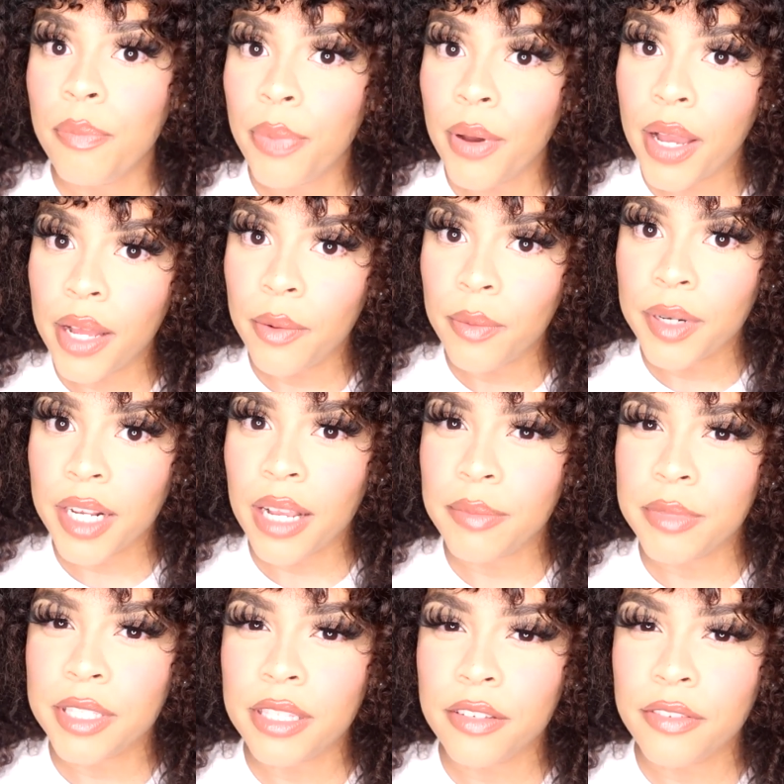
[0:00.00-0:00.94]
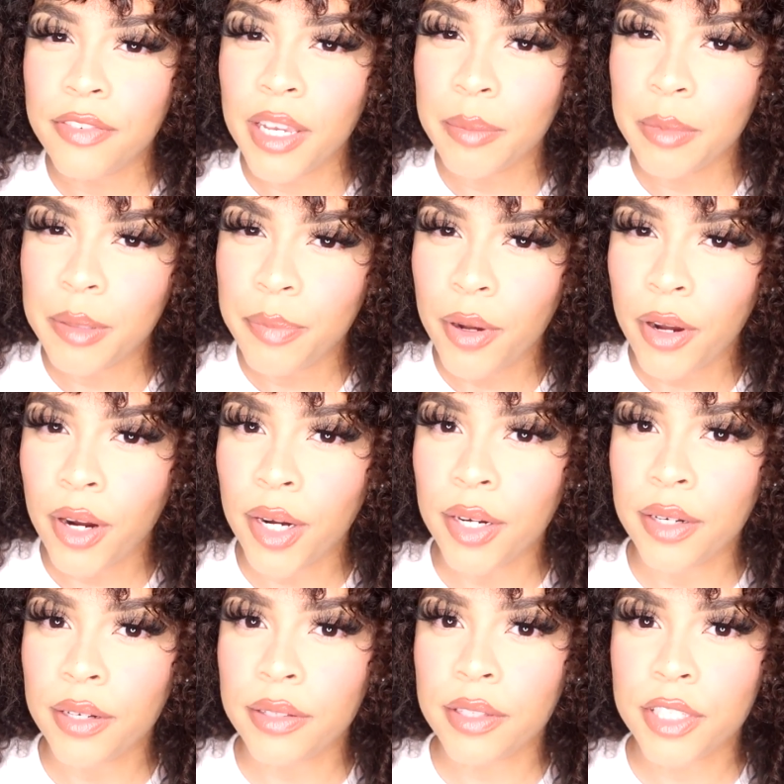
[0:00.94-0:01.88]
But when it comes to the family
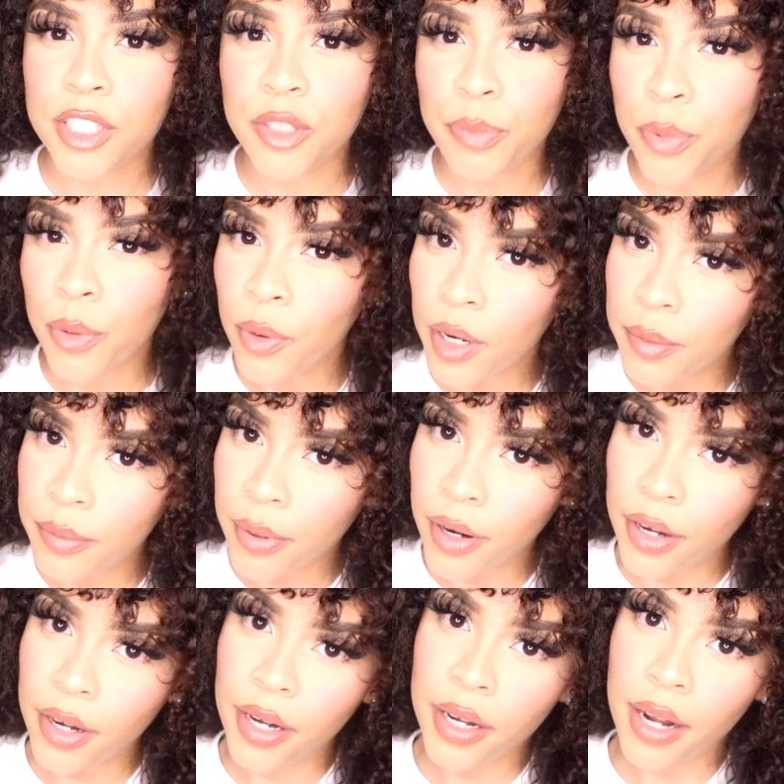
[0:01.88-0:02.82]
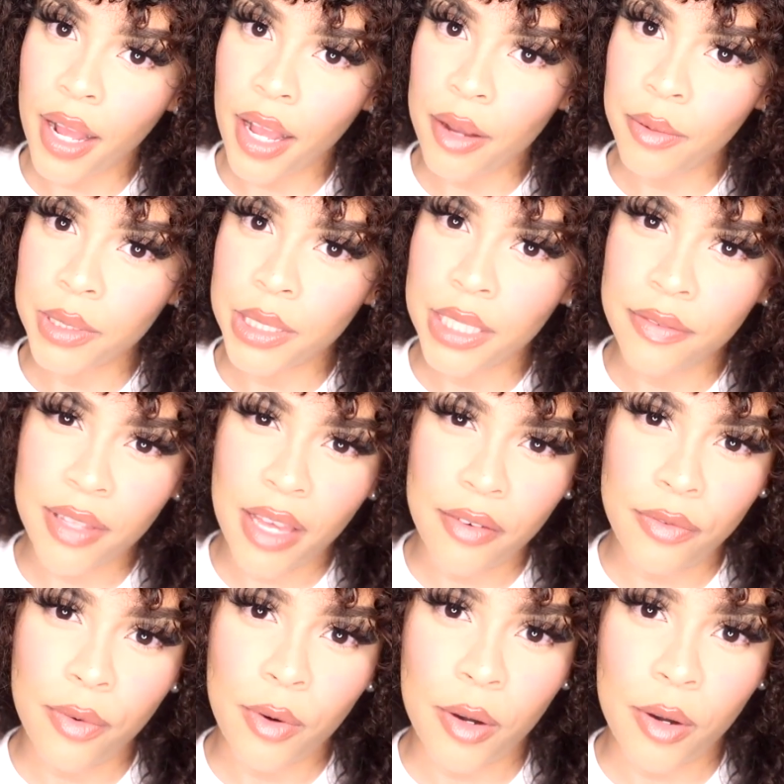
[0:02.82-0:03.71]
part, the support part, I will leave that